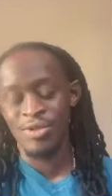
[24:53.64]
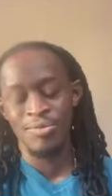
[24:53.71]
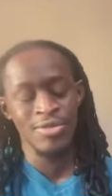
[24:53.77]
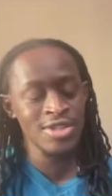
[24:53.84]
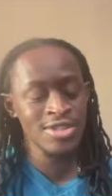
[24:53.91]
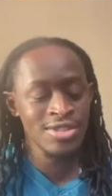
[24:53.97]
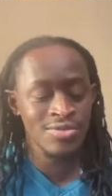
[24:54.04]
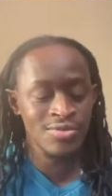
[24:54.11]
to be
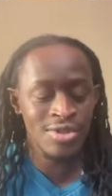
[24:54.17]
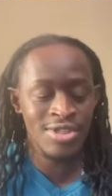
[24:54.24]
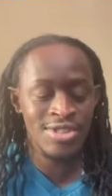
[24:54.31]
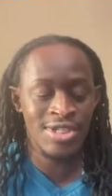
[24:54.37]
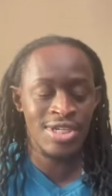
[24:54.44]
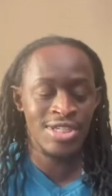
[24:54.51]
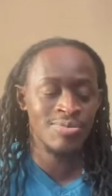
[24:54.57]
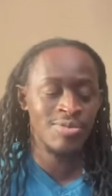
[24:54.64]
is a
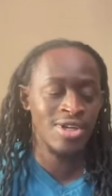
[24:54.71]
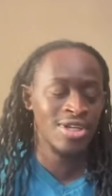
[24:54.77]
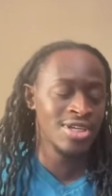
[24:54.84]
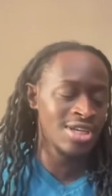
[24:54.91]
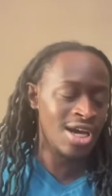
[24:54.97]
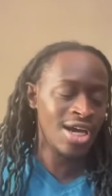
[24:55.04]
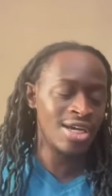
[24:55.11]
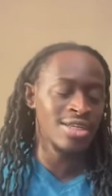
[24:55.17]
Renaissance man, and
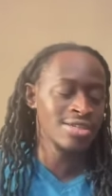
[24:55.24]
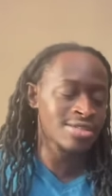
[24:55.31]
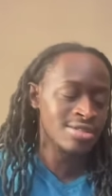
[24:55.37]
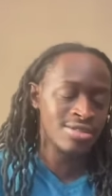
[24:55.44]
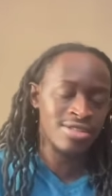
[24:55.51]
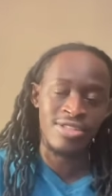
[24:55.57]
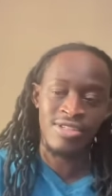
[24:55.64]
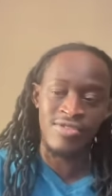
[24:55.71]
not necessarily
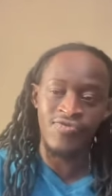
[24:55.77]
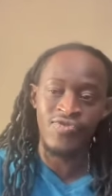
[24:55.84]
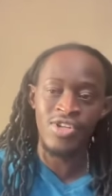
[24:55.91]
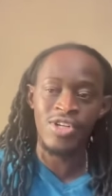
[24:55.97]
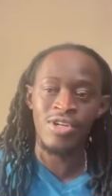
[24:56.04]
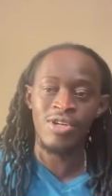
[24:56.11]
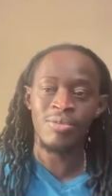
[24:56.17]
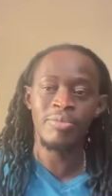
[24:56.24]
just in
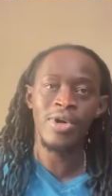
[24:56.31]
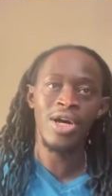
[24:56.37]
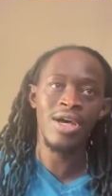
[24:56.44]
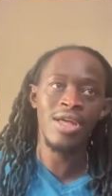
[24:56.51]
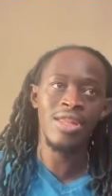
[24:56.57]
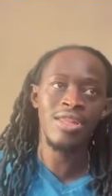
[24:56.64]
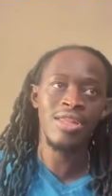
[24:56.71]
film, but